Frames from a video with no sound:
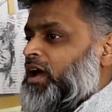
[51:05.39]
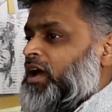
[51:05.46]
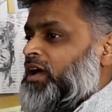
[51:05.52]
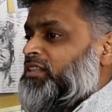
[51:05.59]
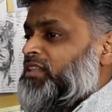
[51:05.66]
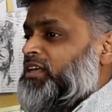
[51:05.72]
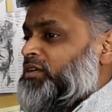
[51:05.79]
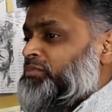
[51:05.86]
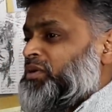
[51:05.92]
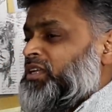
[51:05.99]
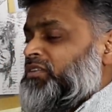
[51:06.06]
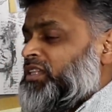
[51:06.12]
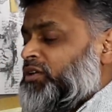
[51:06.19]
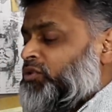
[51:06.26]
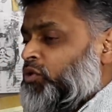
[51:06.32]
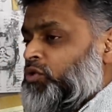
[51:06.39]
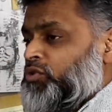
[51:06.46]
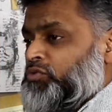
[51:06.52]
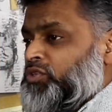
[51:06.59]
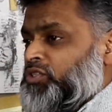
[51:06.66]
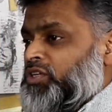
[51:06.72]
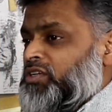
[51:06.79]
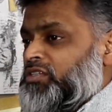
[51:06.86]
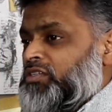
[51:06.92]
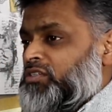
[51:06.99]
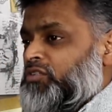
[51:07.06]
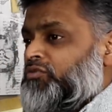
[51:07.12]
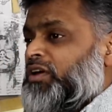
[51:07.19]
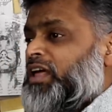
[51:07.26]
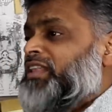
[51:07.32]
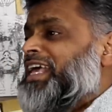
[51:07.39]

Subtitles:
And they believed their cause was just and so forth.